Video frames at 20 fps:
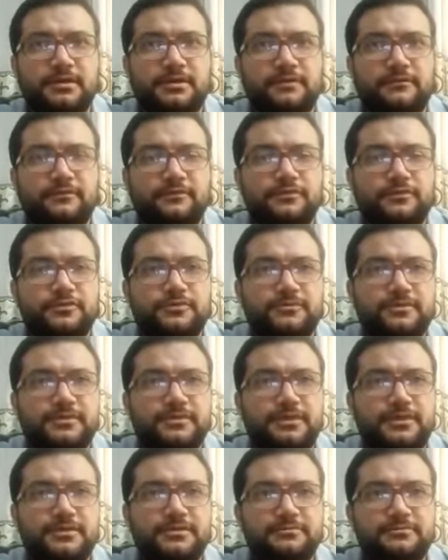For
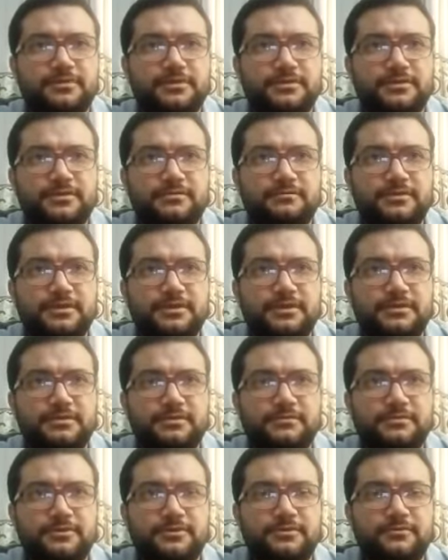hospitalized patient, mainly the
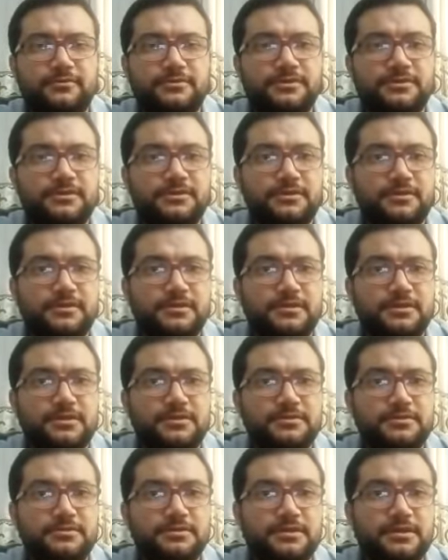patient with central
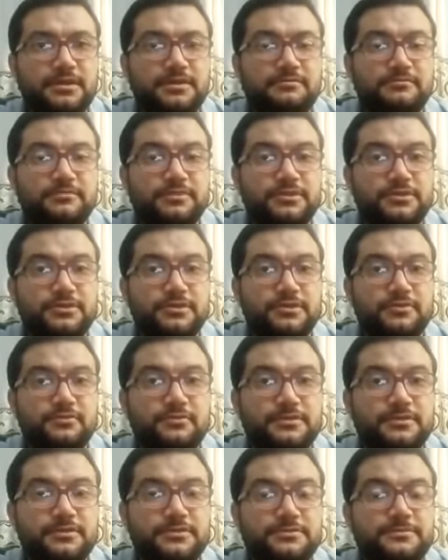lines and patient
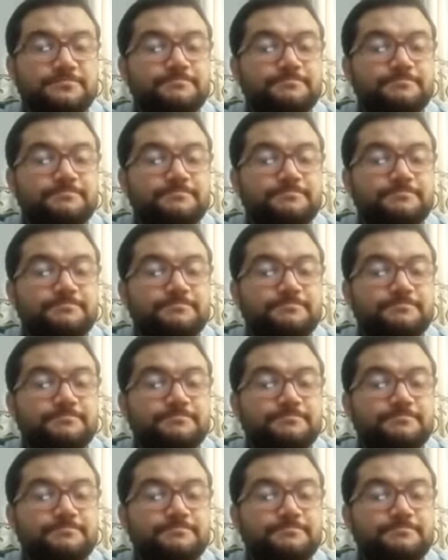with